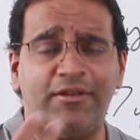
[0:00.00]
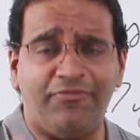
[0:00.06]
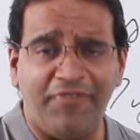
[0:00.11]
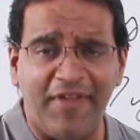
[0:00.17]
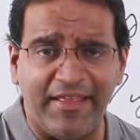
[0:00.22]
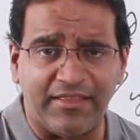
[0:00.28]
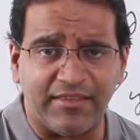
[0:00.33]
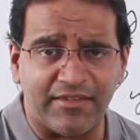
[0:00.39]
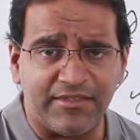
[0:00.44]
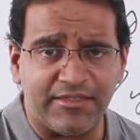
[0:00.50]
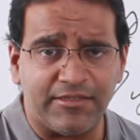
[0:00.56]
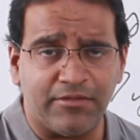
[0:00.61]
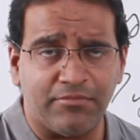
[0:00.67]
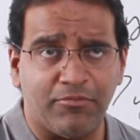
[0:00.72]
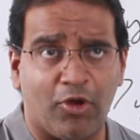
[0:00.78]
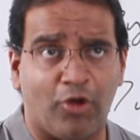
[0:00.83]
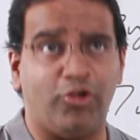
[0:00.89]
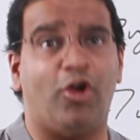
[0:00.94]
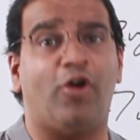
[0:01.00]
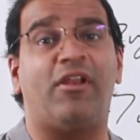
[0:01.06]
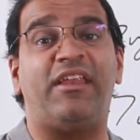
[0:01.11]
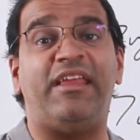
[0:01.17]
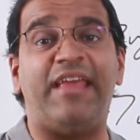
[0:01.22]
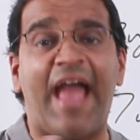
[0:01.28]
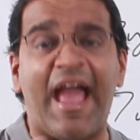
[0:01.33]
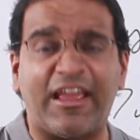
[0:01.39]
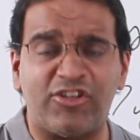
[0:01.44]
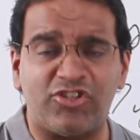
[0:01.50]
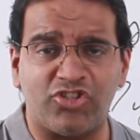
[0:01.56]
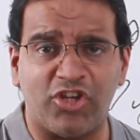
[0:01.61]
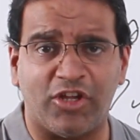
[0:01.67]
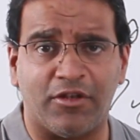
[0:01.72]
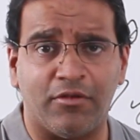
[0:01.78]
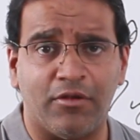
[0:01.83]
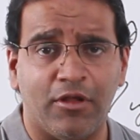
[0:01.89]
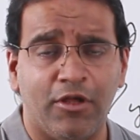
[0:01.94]
your defense or your
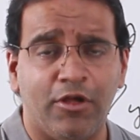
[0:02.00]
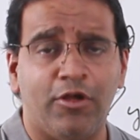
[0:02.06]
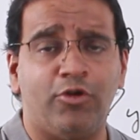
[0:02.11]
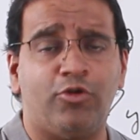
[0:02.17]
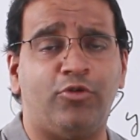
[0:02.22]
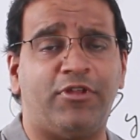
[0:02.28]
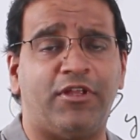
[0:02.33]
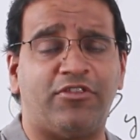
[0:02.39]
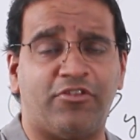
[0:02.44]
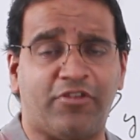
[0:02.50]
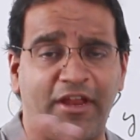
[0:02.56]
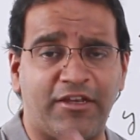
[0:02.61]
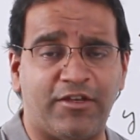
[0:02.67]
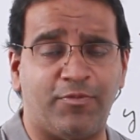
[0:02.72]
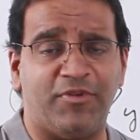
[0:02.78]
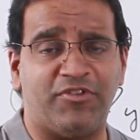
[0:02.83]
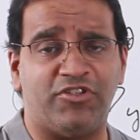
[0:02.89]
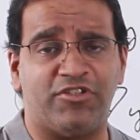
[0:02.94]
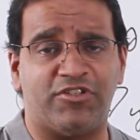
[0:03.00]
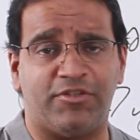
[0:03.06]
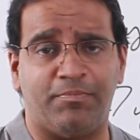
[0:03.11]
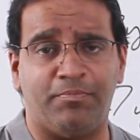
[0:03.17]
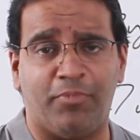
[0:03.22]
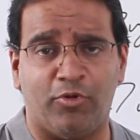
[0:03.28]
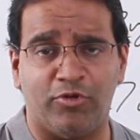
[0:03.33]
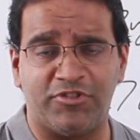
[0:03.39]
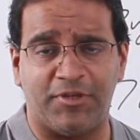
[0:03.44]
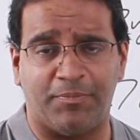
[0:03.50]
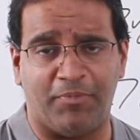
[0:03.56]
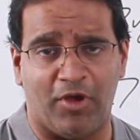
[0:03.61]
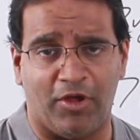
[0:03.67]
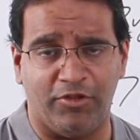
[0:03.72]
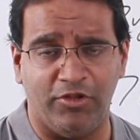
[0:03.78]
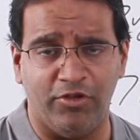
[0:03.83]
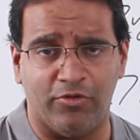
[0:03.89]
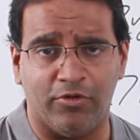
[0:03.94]
reaction to the threat which is
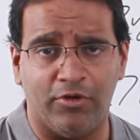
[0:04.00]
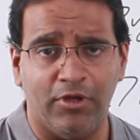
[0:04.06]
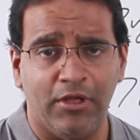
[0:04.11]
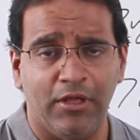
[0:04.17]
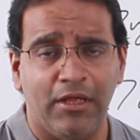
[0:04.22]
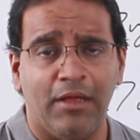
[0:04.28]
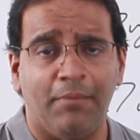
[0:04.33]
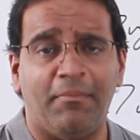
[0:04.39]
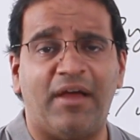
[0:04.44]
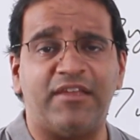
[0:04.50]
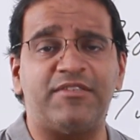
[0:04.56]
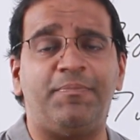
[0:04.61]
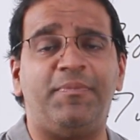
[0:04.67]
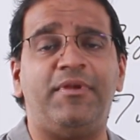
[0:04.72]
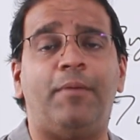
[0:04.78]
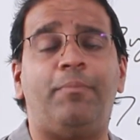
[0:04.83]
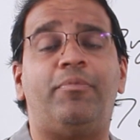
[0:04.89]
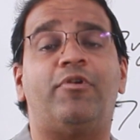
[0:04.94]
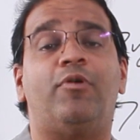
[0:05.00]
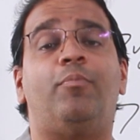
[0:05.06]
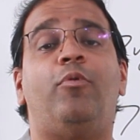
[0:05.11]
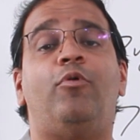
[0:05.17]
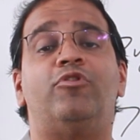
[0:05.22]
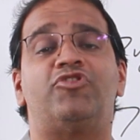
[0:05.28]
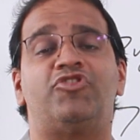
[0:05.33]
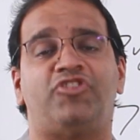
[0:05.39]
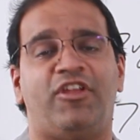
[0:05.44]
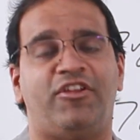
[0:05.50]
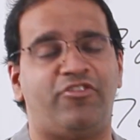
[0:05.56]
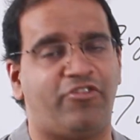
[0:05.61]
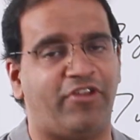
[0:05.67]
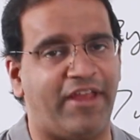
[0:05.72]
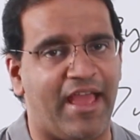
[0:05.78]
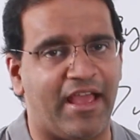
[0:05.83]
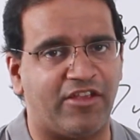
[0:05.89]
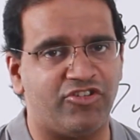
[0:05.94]
imposed upon you must be a
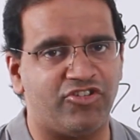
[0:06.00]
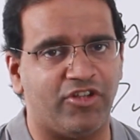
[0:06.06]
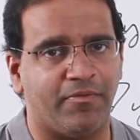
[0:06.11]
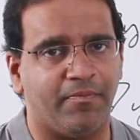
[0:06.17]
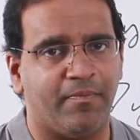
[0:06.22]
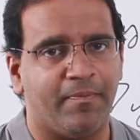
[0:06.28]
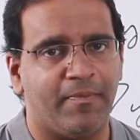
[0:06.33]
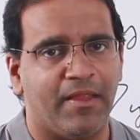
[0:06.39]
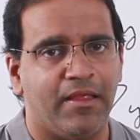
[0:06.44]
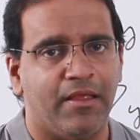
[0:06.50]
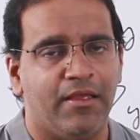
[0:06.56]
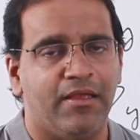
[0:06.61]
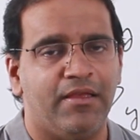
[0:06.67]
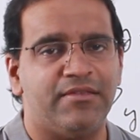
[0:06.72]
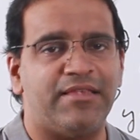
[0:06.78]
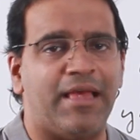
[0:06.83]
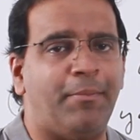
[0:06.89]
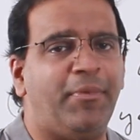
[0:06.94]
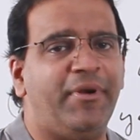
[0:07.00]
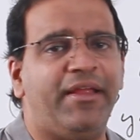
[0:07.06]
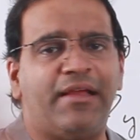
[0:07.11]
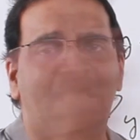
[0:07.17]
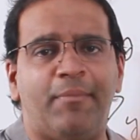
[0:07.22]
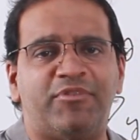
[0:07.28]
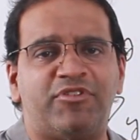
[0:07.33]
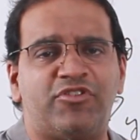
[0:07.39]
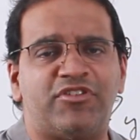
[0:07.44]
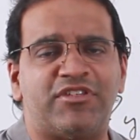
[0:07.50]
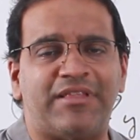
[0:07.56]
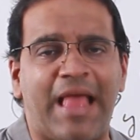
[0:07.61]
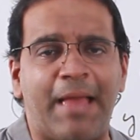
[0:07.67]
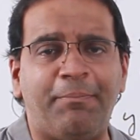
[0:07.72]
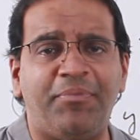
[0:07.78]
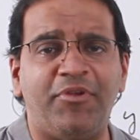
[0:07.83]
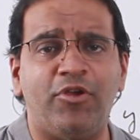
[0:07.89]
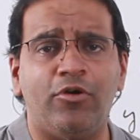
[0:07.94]
proportionate reaction. Somebody
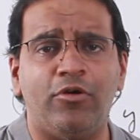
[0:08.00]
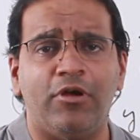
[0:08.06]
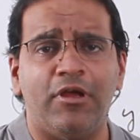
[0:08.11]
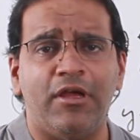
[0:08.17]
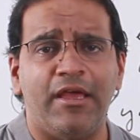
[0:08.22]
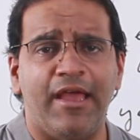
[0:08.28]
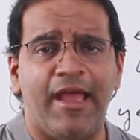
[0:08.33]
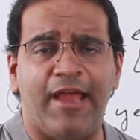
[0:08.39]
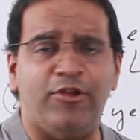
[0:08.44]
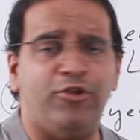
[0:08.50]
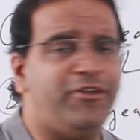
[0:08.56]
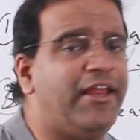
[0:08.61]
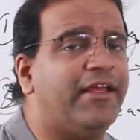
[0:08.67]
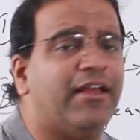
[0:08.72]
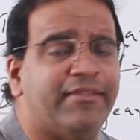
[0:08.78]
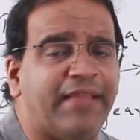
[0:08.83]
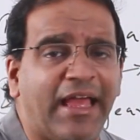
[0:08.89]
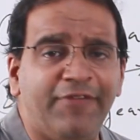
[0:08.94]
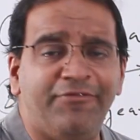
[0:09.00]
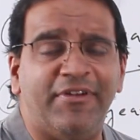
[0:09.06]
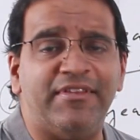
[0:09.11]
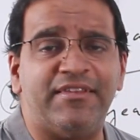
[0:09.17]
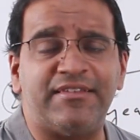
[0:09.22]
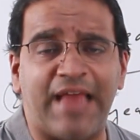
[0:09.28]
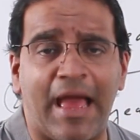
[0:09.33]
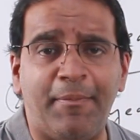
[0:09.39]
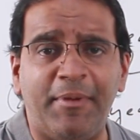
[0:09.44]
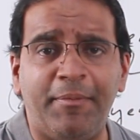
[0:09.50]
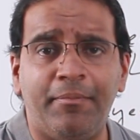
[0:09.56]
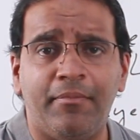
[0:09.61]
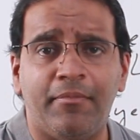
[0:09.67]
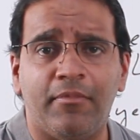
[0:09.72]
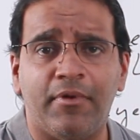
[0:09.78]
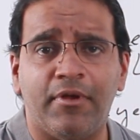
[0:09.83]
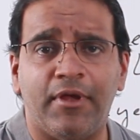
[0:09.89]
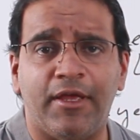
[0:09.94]
comes to slap you and you take a knife and
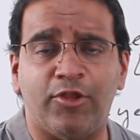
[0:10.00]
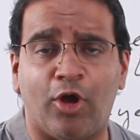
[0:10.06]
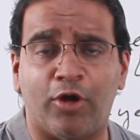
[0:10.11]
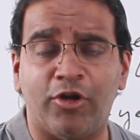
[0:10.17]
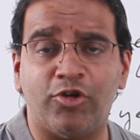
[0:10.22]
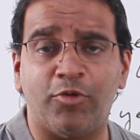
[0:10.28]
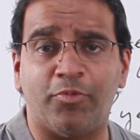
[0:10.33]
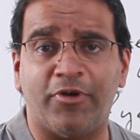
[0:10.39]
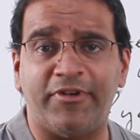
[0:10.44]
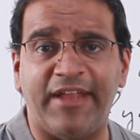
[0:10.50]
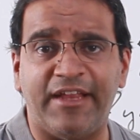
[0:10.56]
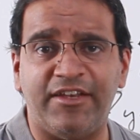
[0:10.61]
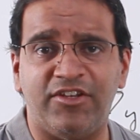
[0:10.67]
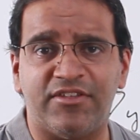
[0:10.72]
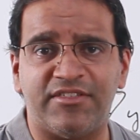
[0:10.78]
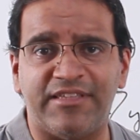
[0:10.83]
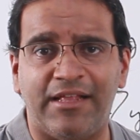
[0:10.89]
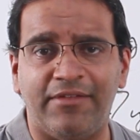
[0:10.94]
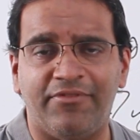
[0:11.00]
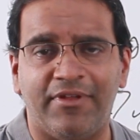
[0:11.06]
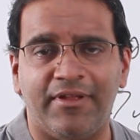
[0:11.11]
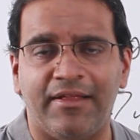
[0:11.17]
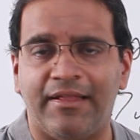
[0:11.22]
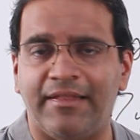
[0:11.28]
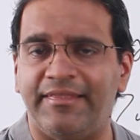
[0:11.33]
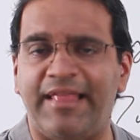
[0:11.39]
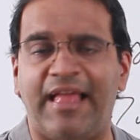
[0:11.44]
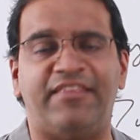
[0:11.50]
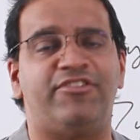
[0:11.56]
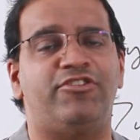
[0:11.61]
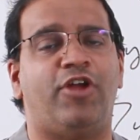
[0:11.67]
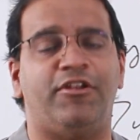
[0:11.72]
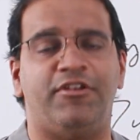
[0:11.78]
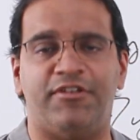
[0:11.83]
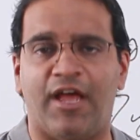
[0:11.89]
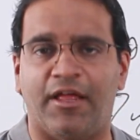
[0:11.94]
stab him in order to protect yourself,
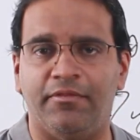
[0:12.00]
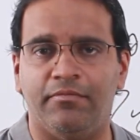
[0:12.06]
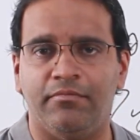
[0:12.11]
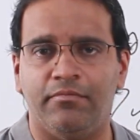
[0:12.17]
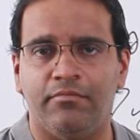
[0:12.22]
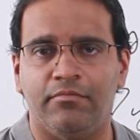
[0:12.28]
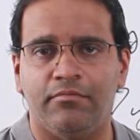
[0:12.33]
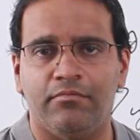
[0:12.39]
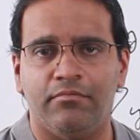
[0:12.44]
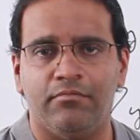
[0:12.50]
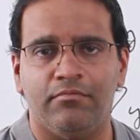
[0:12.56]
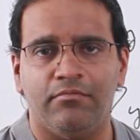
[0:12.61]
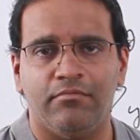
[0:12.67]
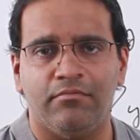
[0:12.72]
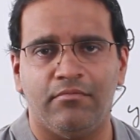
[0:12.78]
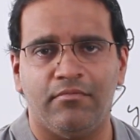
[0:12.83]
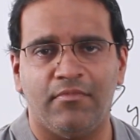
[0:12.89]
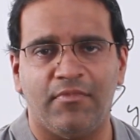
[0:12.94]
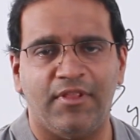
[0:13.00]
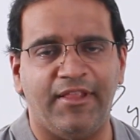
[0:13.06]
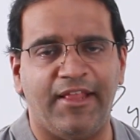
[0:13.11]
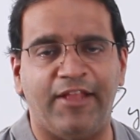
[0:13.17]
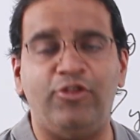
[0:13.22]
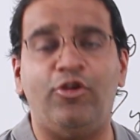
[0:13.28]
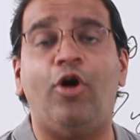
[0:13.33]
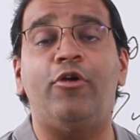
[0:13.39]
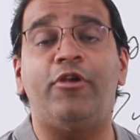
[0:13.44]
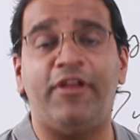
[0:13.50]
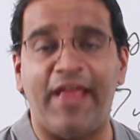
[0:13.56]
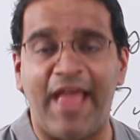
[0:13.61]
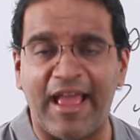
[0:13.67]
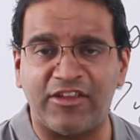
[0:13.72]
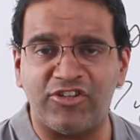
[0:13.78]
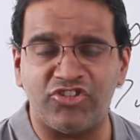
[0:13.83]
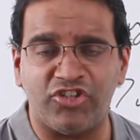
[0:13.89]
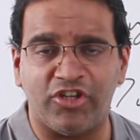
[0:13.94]
that's not done. Then
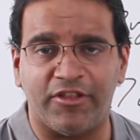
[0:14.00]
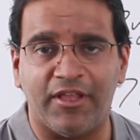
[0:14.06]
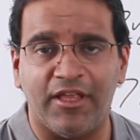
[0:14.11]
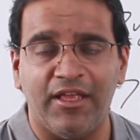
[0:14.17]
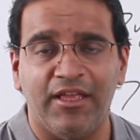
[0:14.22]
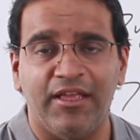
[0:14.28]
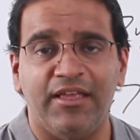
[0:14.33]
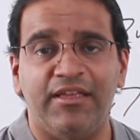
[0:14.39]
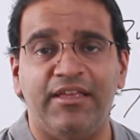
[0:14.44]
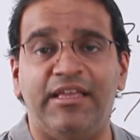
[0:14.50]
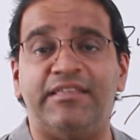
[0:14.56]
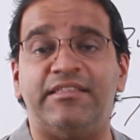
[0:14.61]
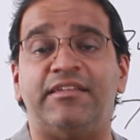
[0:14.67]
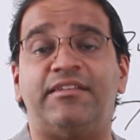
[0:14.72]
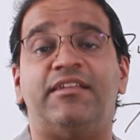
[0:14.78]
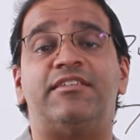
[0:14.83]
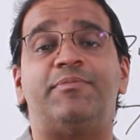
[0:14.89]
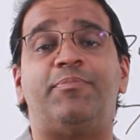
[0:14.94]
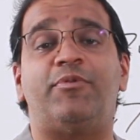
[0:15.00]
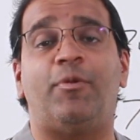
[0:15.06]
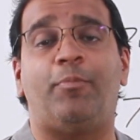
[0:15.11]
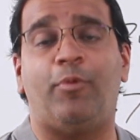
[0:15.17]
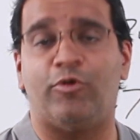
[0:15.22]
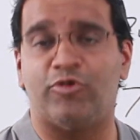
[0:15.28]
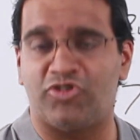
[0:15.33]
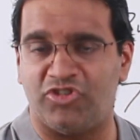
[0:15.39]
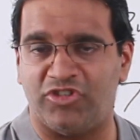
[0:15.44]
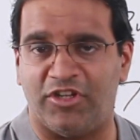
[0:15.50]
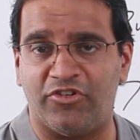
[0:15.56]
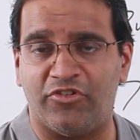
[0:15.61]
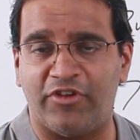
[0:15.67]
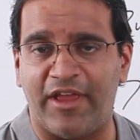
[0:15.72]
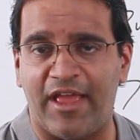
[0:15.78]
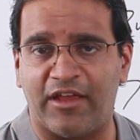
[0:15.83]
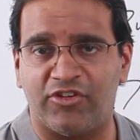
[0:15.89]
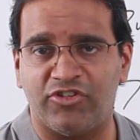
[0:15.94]
your reaction is a
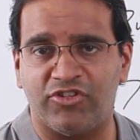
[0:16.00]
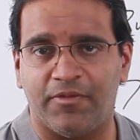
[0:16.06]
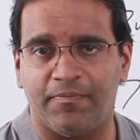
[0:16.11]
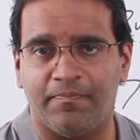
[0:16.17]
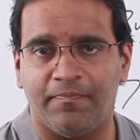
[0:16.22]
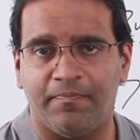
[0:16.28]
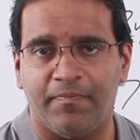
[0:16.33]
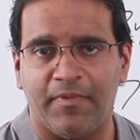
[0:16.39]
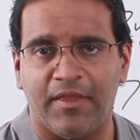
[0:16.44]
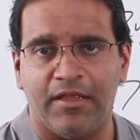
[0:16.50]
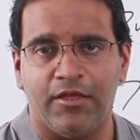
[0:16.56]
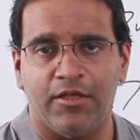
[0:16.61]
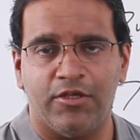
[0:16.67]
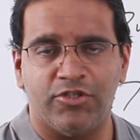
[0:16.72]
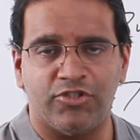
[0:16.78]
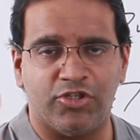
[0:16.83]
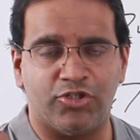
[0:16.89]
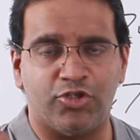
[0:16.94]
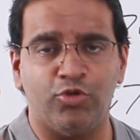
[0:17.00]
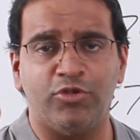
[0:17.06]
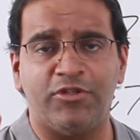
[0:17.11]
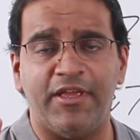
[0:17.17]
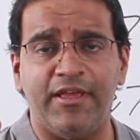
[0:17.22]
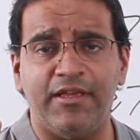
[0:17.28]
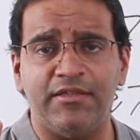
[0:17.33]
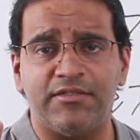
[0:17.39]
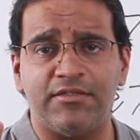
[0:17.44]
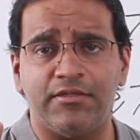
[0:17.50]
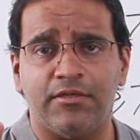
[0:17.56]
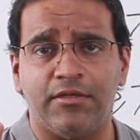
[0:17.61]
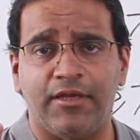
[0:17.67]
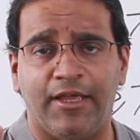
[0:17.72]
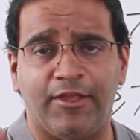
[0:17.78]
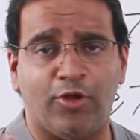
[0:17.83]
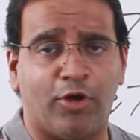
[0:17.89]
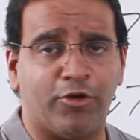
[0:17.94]
disproportionate reaction. So two
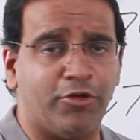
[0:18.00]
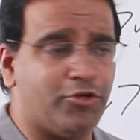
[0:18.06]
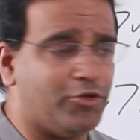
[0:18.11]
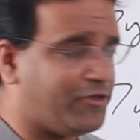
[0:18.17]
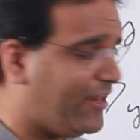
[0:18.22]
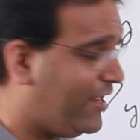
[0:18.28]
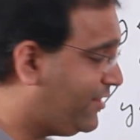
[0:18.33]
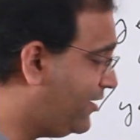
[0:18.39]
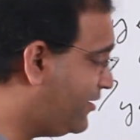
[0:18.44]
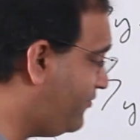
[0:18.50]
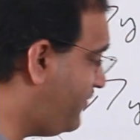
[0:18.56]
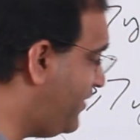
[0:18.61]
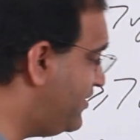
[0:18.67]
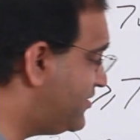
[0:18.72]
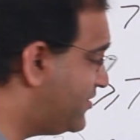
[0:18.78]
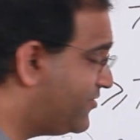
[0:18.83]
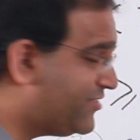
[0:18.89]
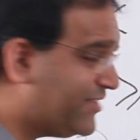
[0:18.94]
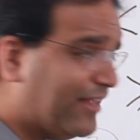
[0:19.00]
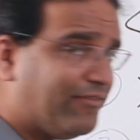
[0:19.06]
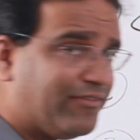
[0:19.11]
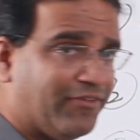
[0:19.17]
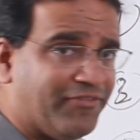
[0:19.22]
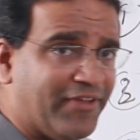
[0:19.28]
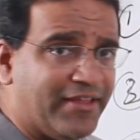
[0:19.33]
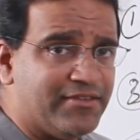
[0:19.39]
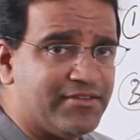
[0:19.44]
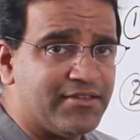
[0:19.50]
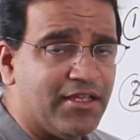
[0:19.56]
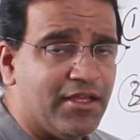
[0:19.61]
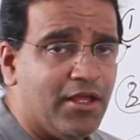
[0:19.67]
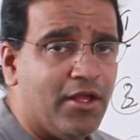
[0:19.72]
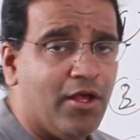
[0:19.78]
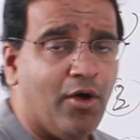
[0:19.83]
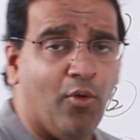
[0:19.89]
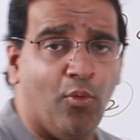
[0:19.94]
things in order to take the defense of
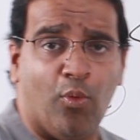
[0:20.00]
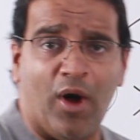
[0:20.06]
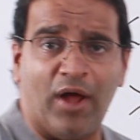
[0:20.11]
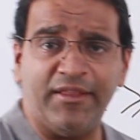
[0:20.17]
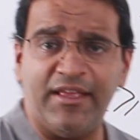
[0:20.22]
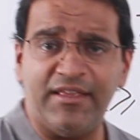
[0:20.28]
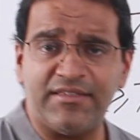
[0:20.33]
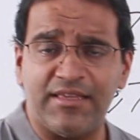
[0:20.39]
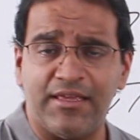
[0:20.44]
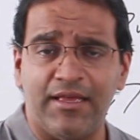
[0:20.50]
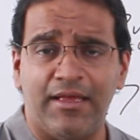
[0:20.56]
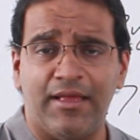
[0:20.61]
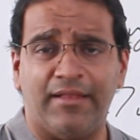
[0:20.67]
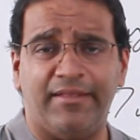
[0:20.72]
self-defense. One